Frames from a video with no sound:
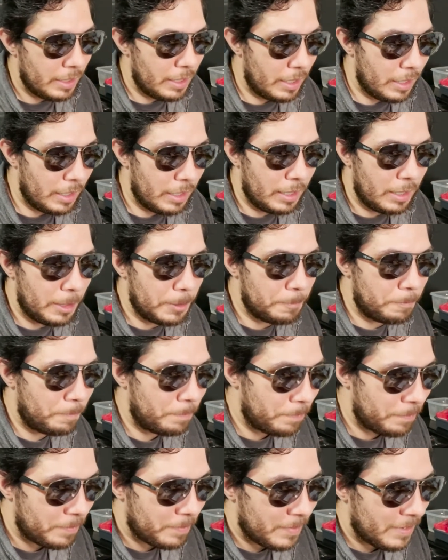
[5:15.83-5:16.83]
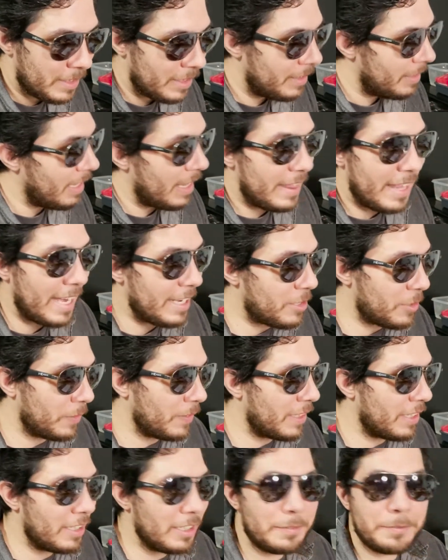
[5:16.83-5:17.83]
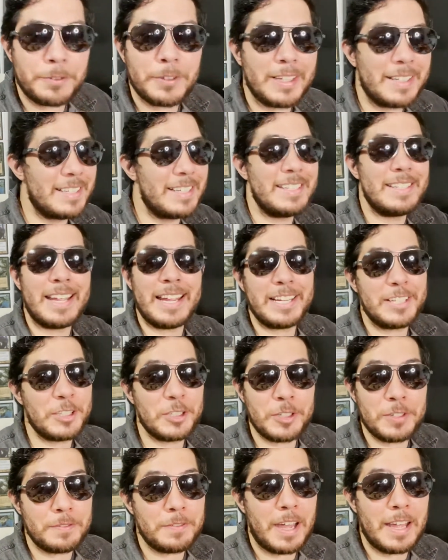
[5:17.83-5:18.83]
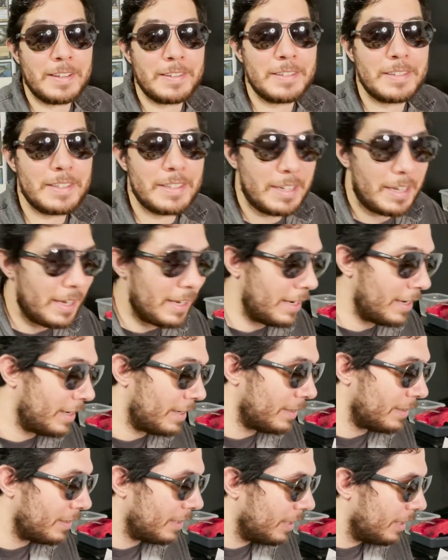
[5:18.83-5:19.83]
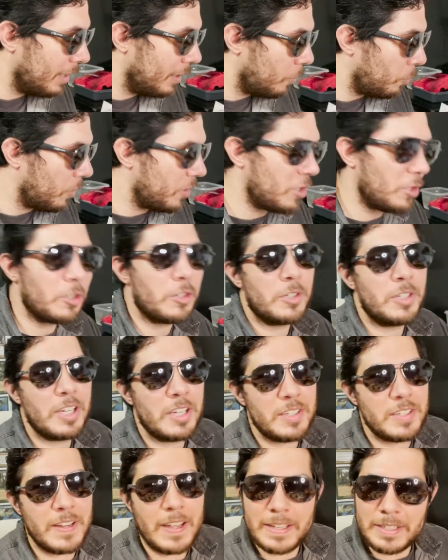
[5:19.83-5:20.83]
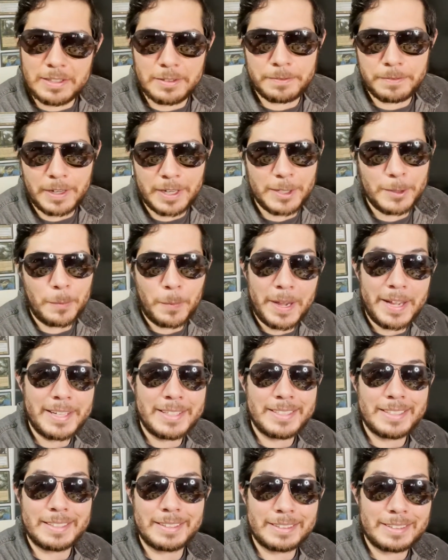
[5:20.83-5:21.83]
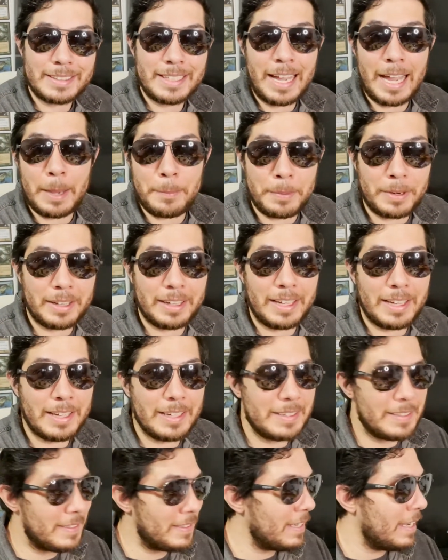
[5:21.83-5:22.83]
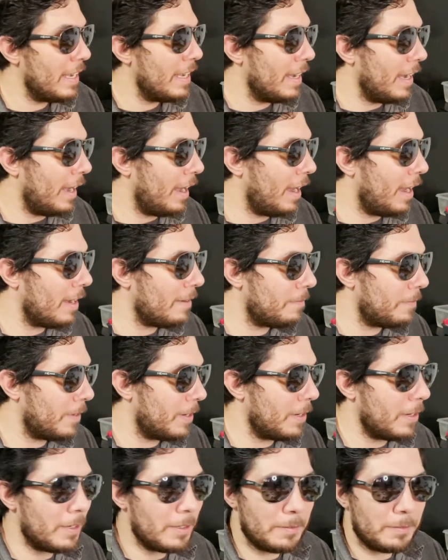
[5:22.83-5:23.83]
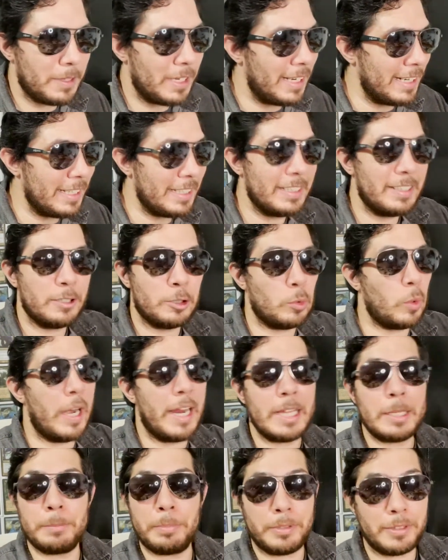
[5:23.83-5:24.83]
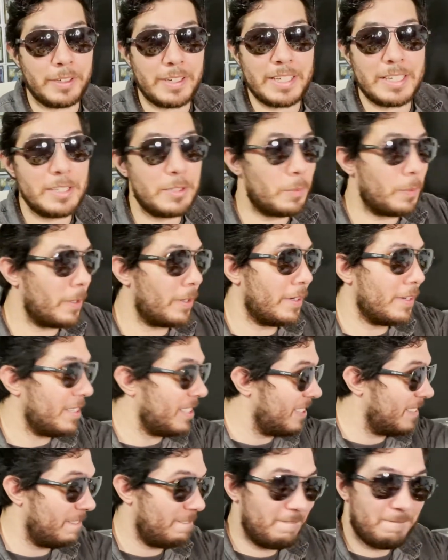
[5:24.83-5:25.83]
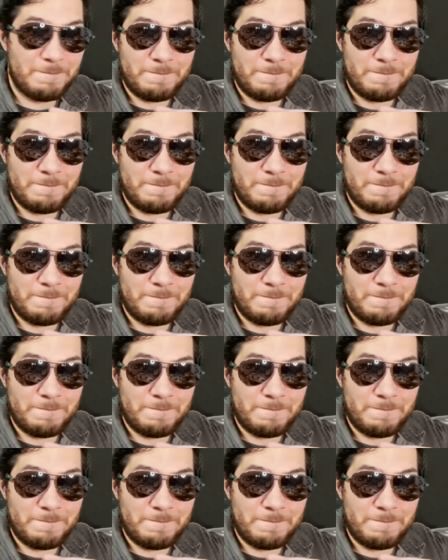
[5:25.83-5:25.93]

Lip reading: That's only good for like sanctioned events, and Wizards has yet to find a way to capitalize off of like Grand Prix where it's